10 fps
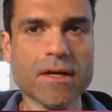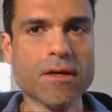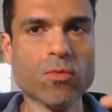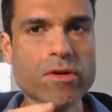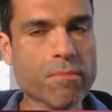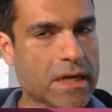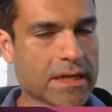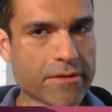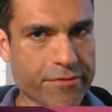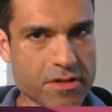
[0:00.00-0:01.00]
We built
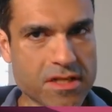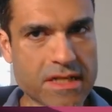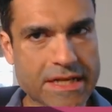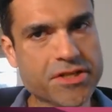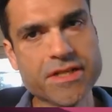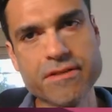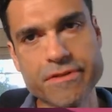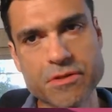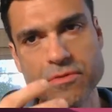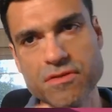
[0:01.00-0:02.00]
our first agent,
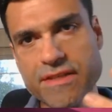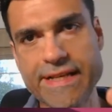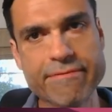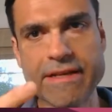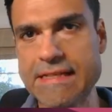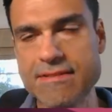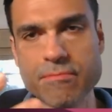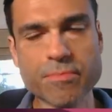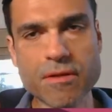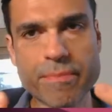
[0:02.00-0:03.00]
which was a very
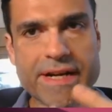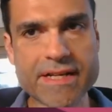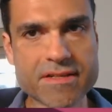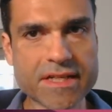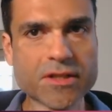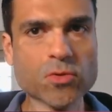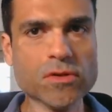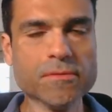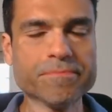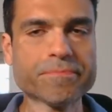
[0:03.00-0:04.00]
simple pen testing tool,
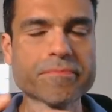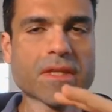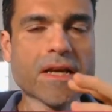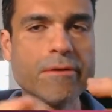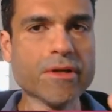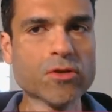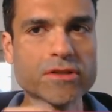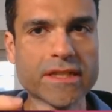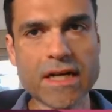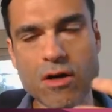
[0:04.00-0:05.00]
and we looked
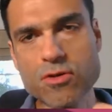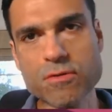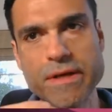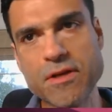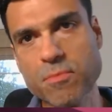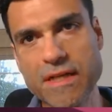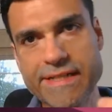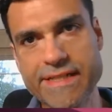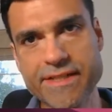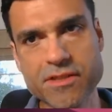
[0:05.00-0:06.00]
at how to
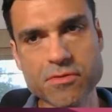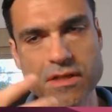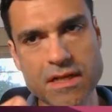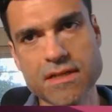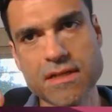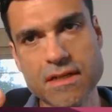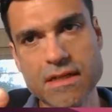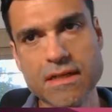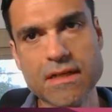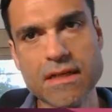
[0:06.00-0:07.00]
manipulate it to run
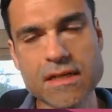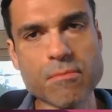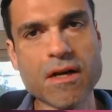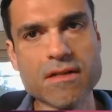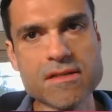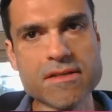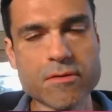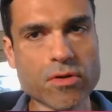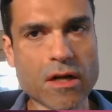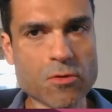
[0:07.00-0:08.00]
commands that
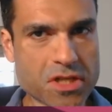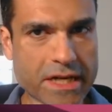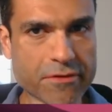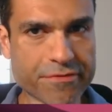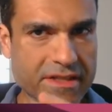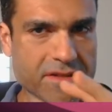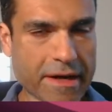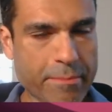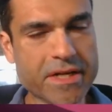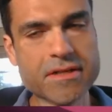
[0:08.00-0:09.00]
were outside of its
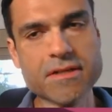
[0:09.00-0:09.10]
remit